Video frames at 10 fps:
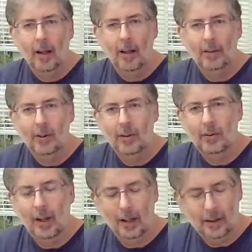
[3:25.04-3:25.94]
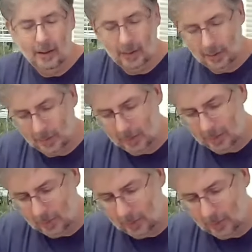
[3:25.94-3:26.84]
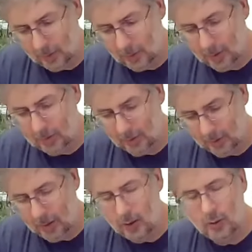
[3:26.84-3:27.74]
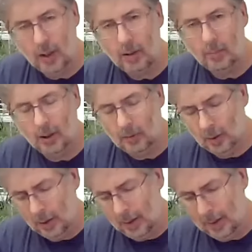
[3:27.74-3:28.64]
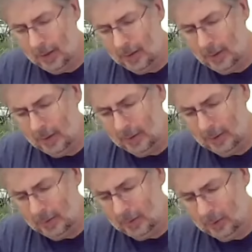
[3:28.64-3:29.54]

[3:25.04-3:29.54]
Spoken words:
It says that it is, as I said, aged 8 months, and that it is